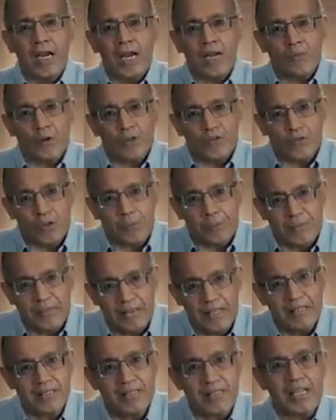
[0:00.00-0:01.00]
It was from
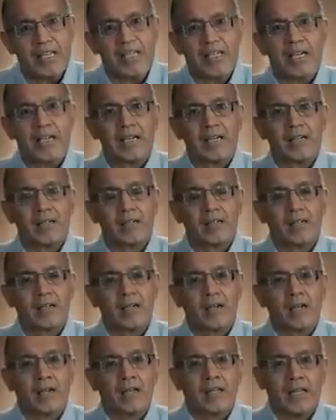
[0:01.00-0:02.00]
this thinking
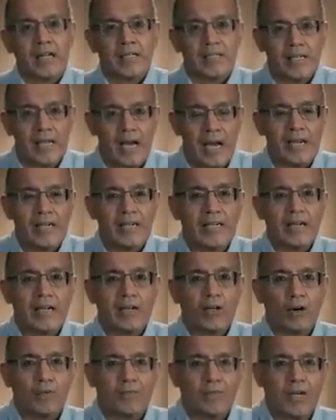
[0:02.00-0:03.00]
that the idea
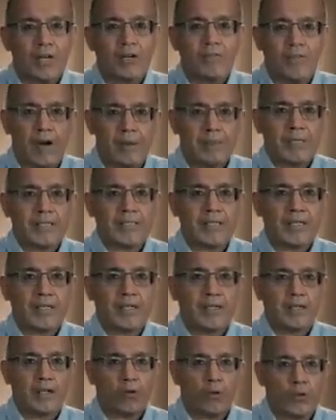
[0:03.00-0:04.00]
of Dhan
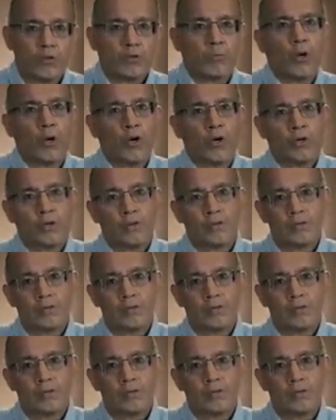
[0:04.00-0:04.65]
Vapasi was born.